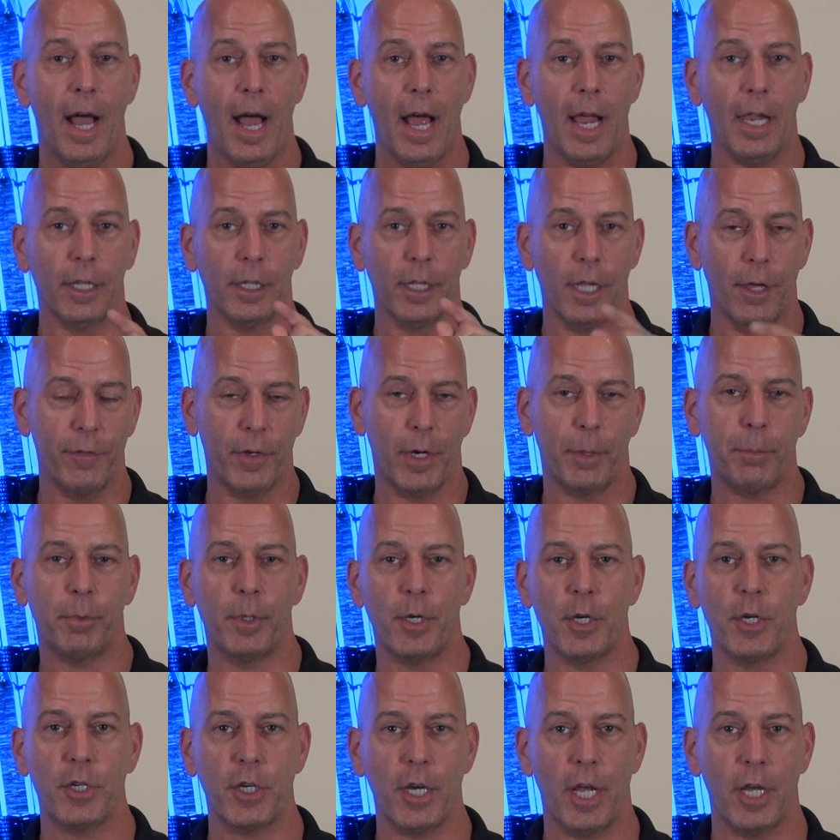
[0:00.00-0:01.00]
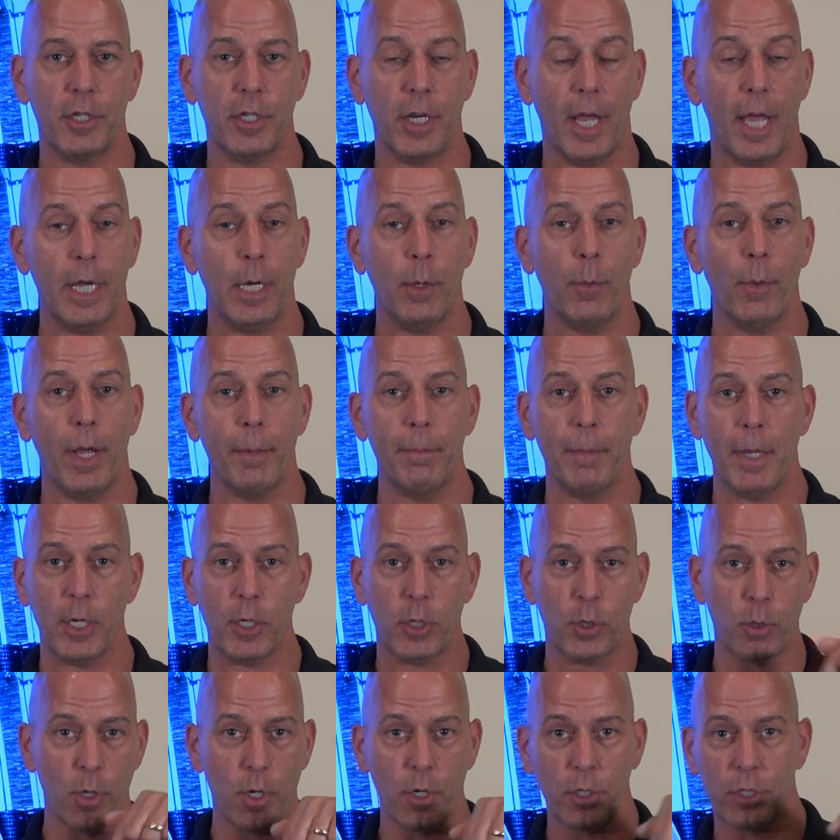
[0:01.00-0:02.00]
I love and appreciate you. Anyway,
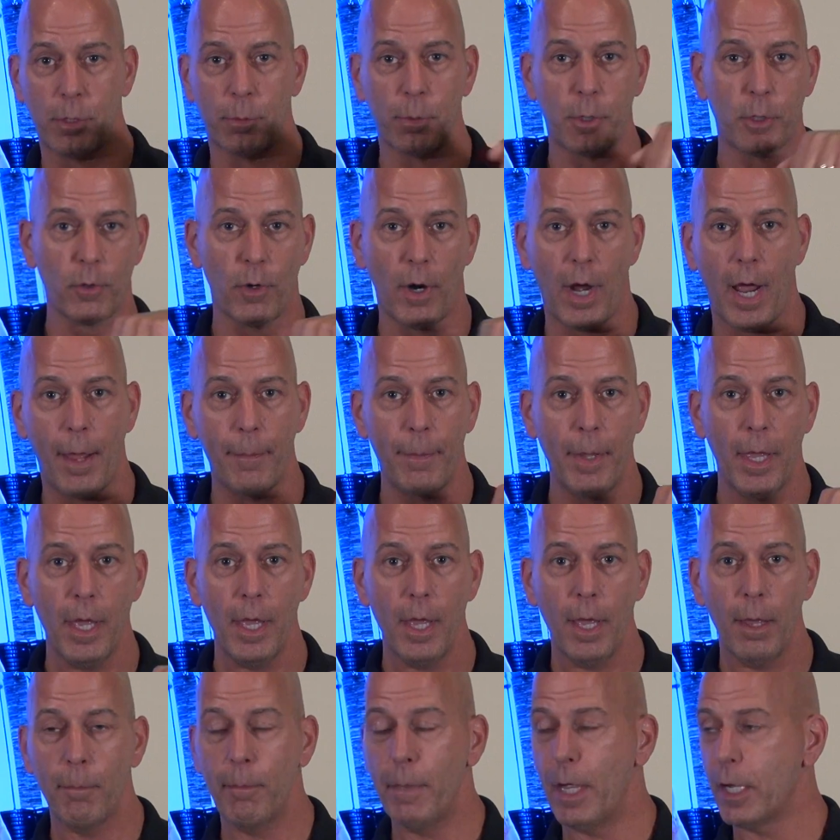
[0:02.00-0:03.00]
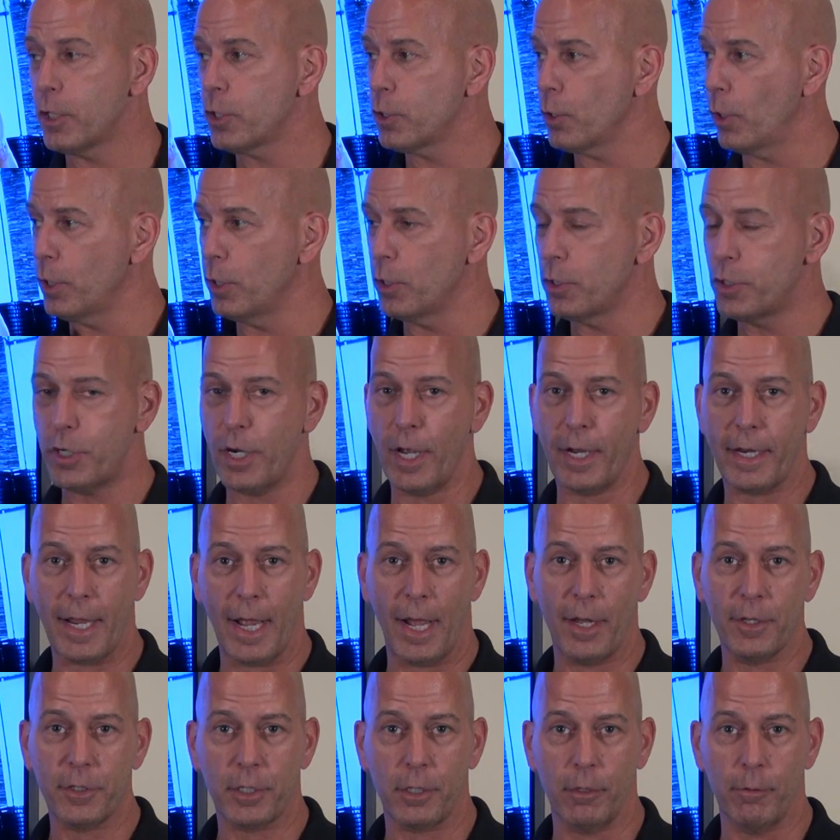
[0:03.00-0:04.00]
make sure you subscribe. Make sure you check
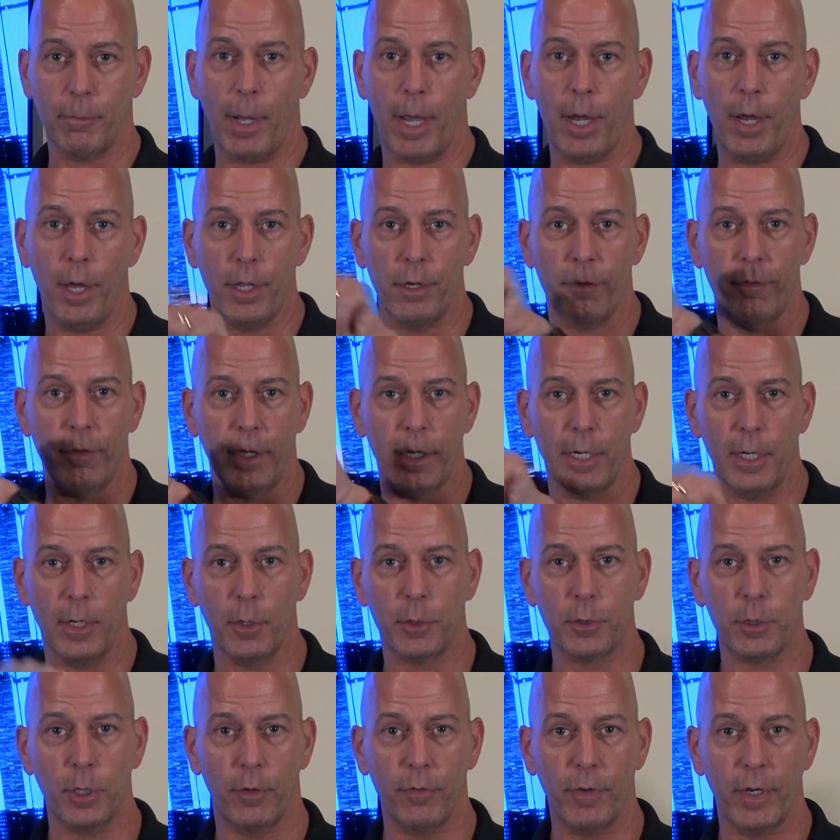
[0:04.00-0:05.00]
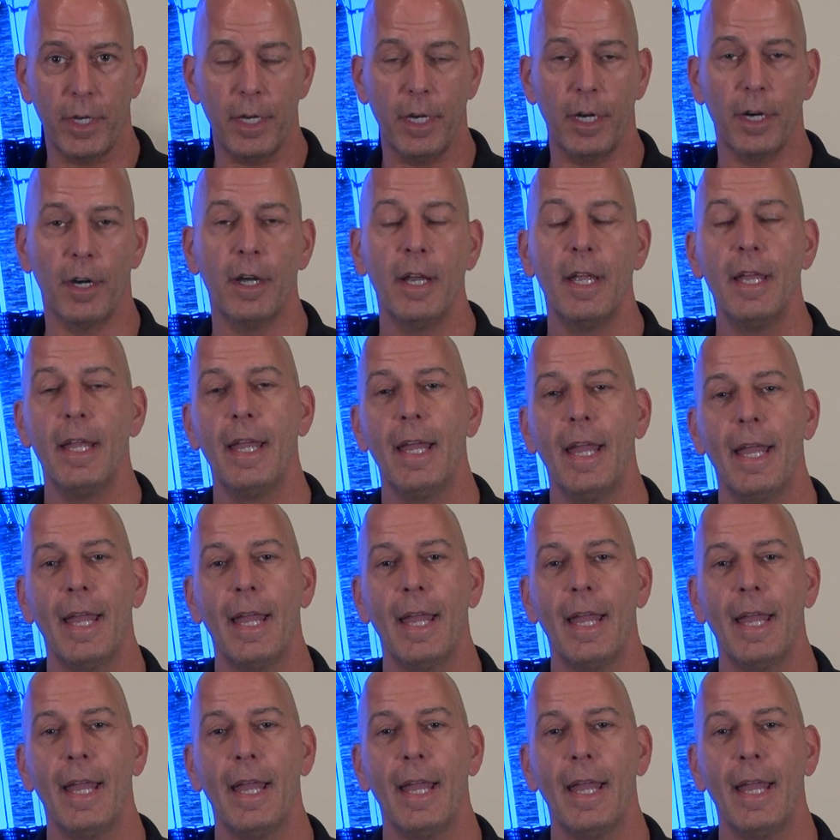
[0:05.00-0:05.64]
out some of my other videos over here.